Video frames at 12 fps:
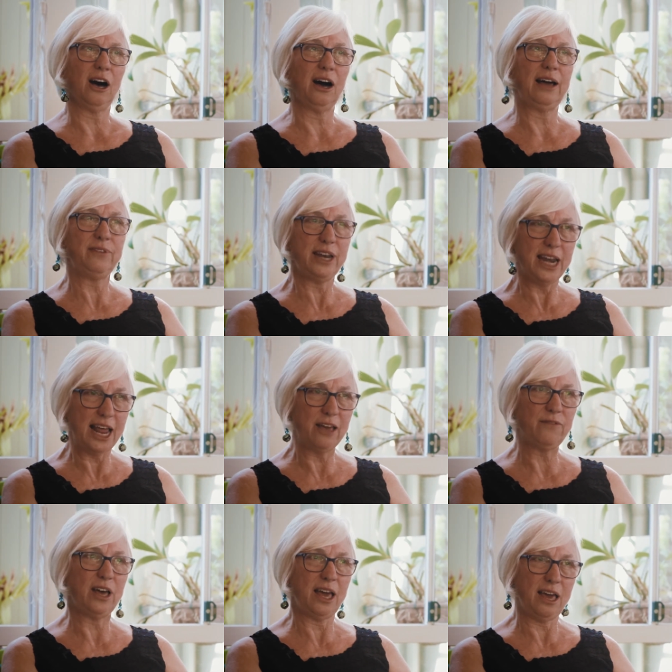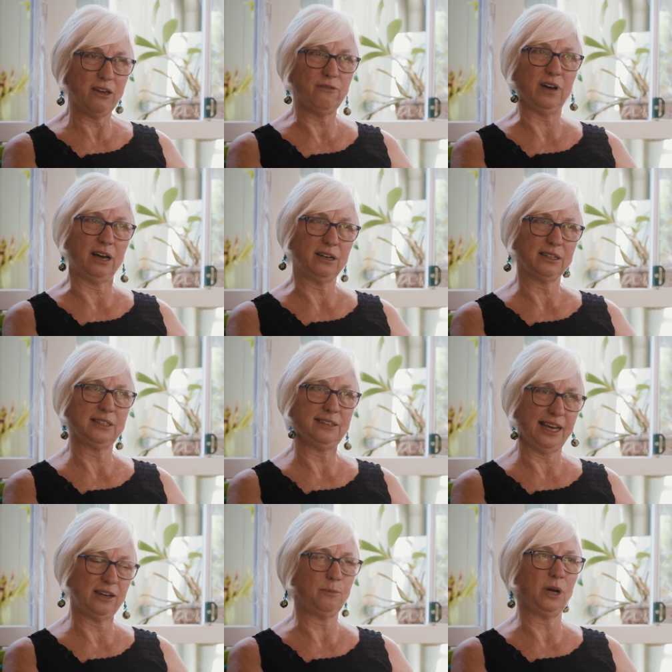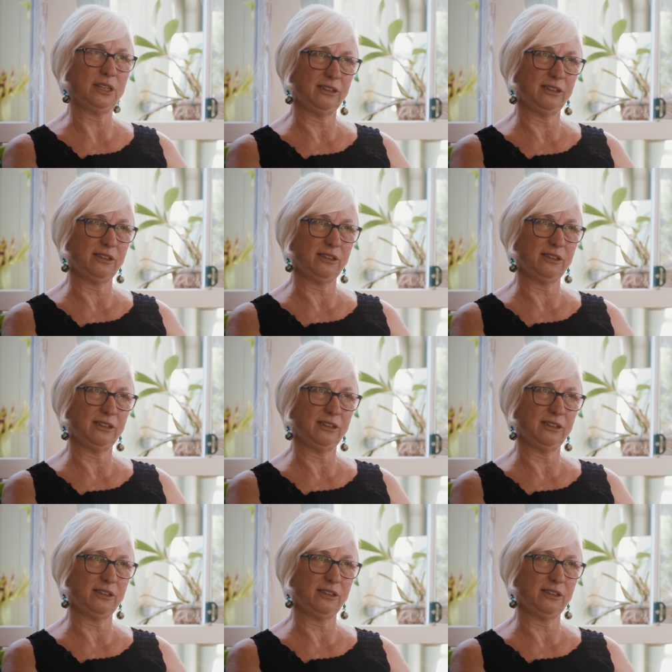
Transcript: I have never ever doubted my